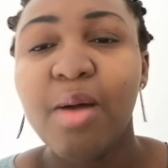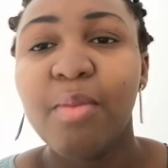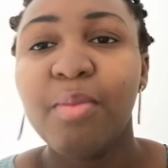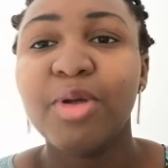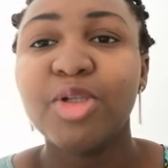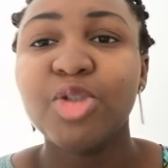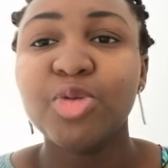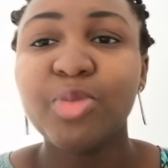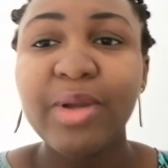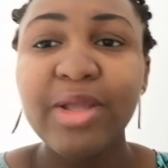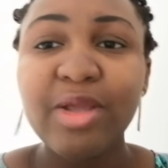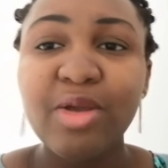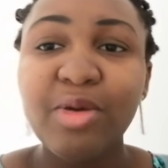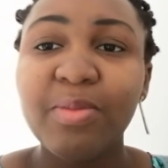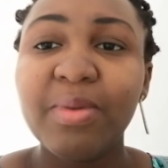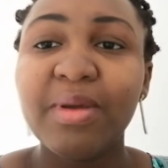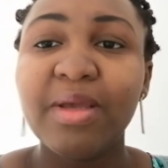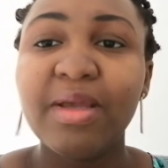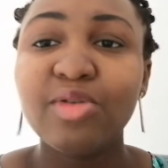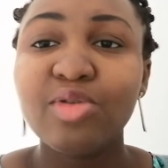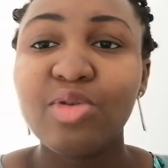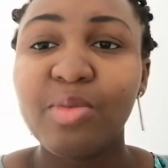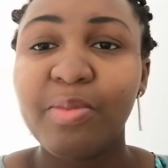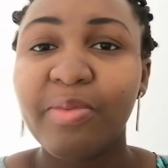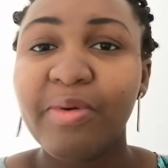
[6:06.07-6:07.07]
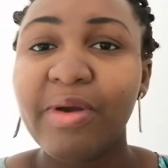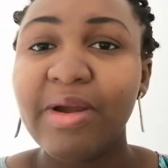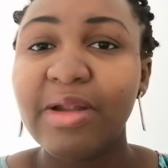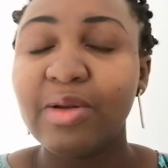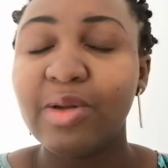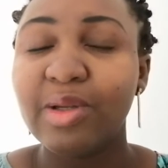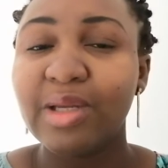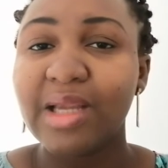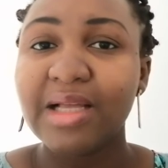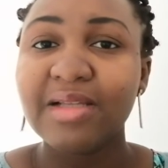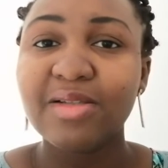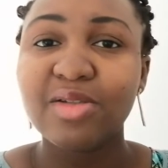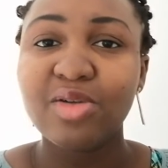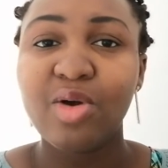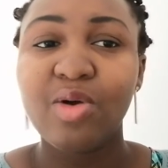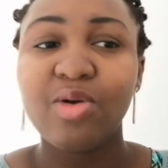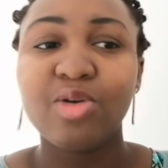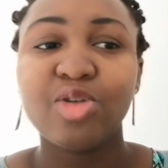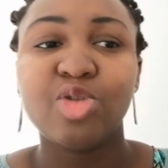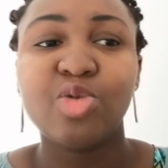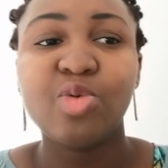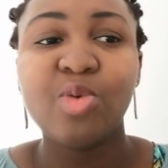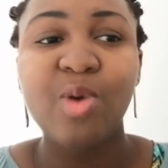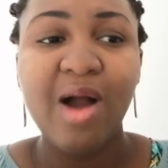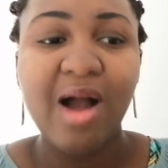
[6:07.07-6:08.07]
But when you begin to pray in other
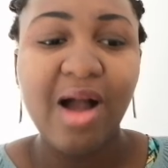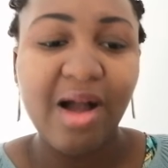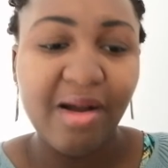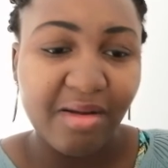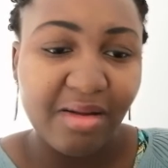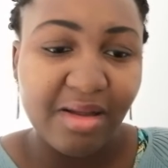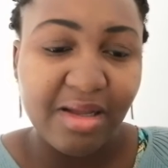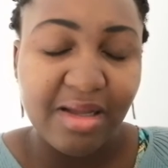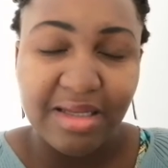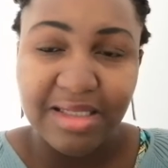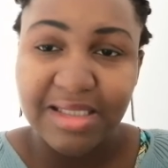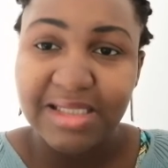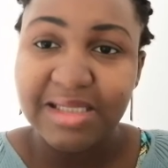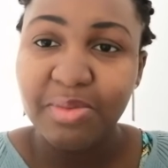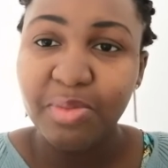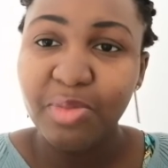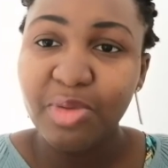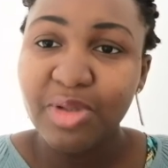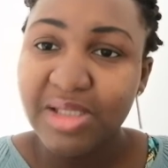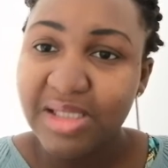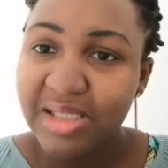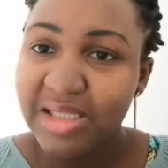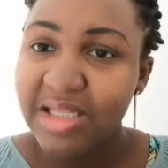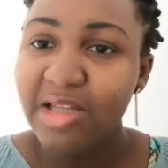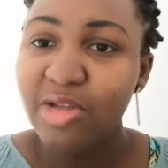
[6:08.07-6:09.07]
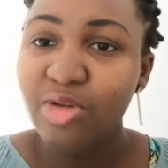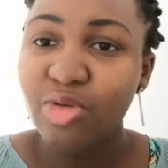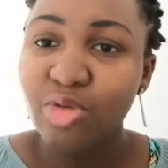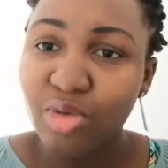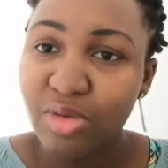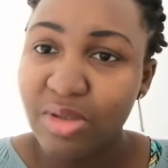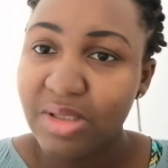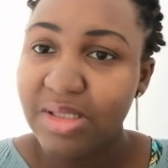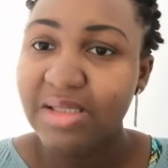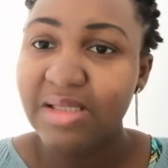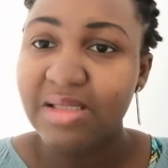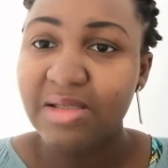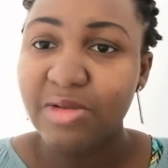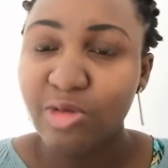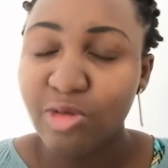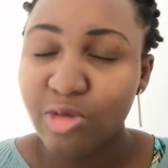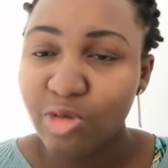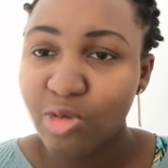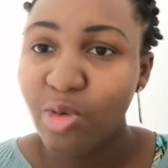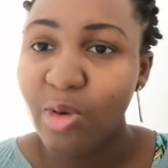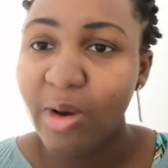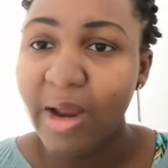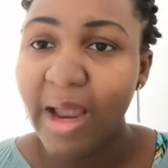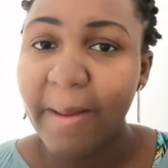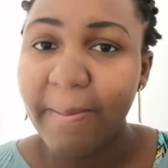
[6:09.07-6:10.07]
tongues, you are smoothing those
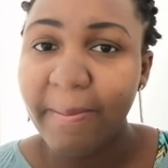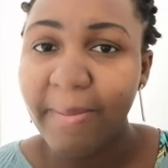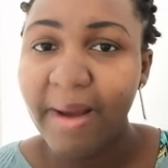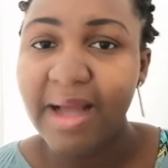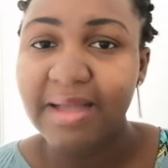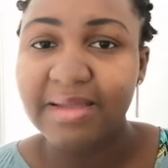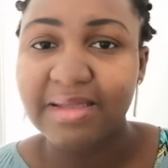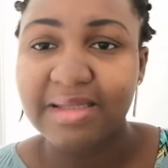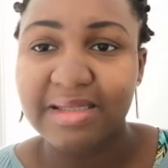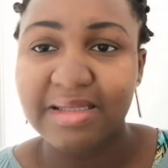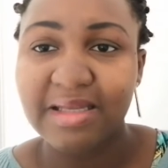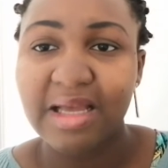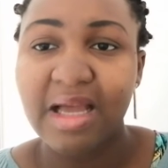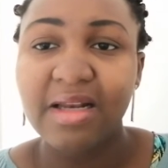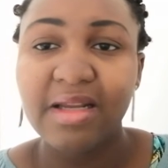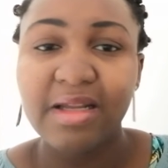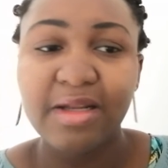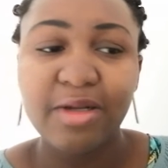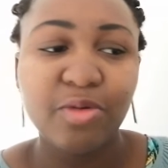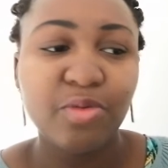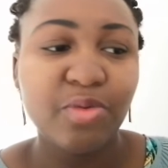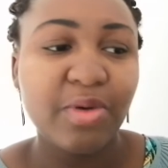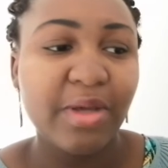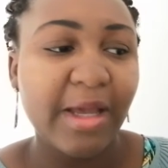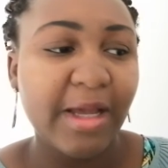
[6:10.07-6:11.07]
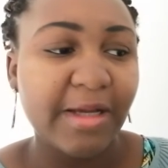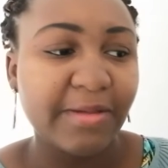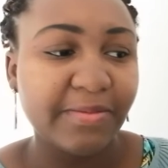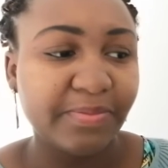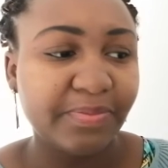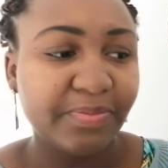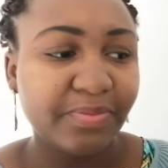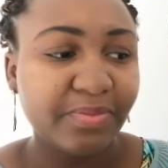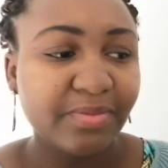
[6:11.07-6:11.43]
crooked paths. Hallelujah.